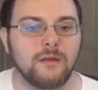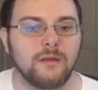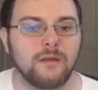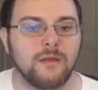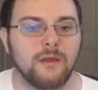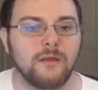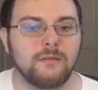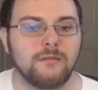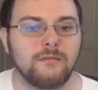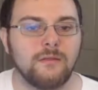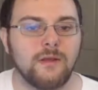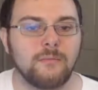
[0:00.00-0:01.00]
Can't
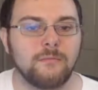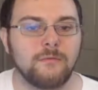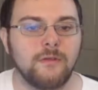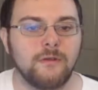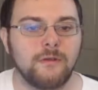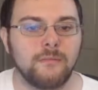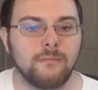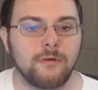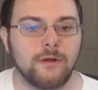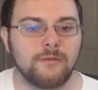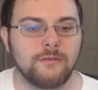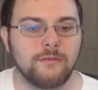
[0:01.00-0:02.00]
stop till he
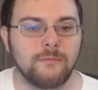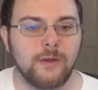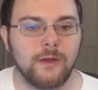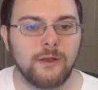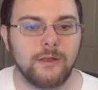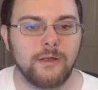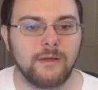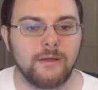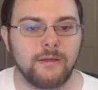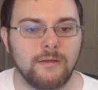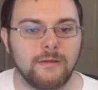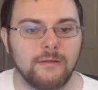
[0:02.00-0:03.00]
breaks his body, huh?
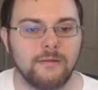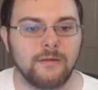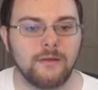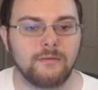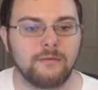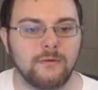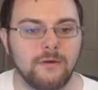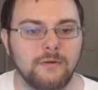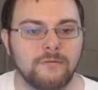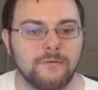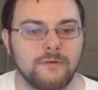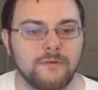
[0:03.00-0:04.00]
That's
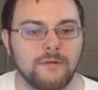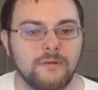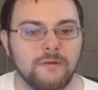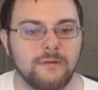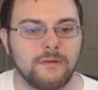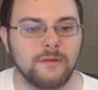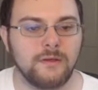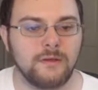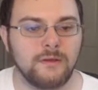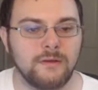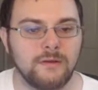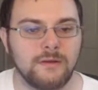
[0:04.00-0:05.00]
rough.
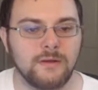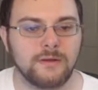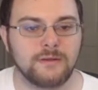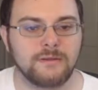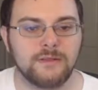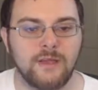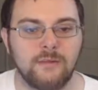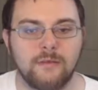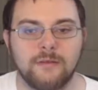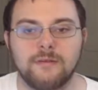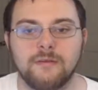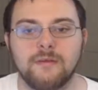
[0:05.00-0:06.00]
Indeed. Uh, damn
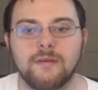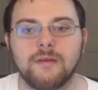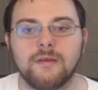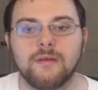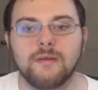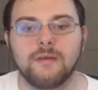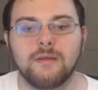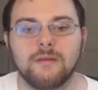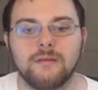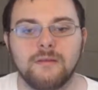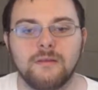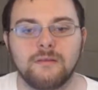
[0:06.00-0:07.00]
it.
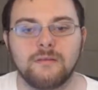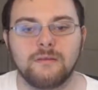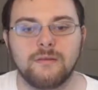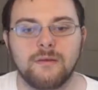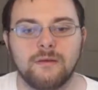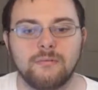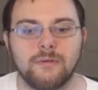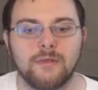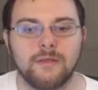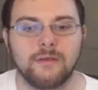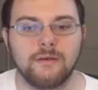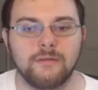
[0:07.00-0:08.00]
D did I really
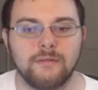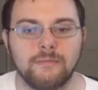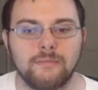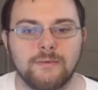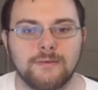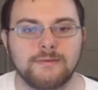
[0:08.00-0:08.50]
kill them?